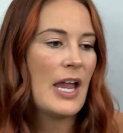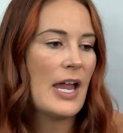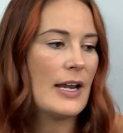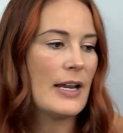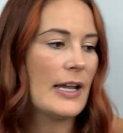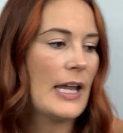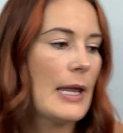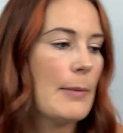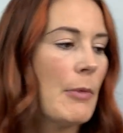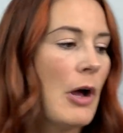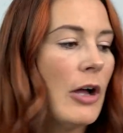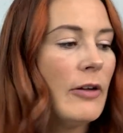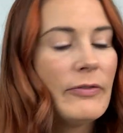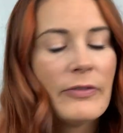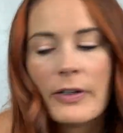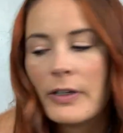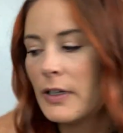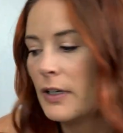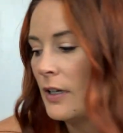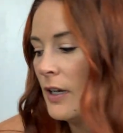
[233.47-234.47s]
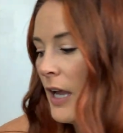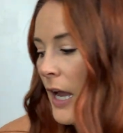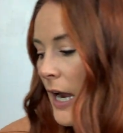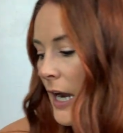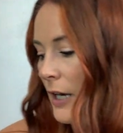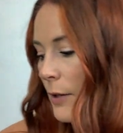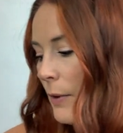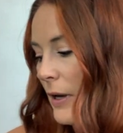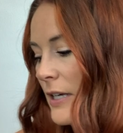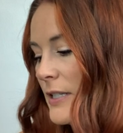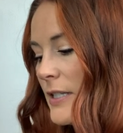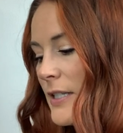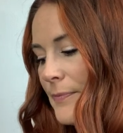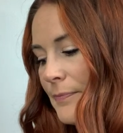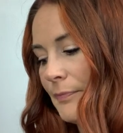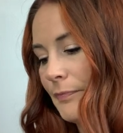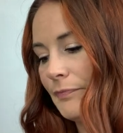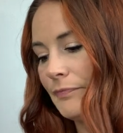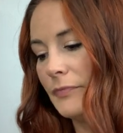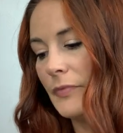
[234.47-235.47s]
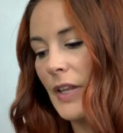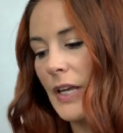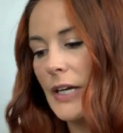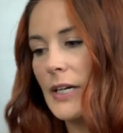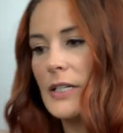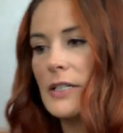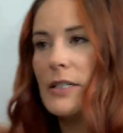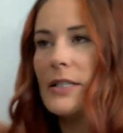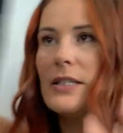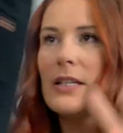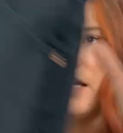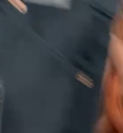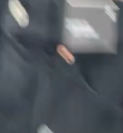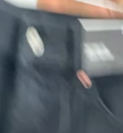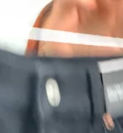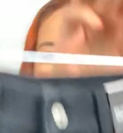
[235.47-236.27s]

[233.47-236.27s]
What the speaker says: and it came off. Anyways, here's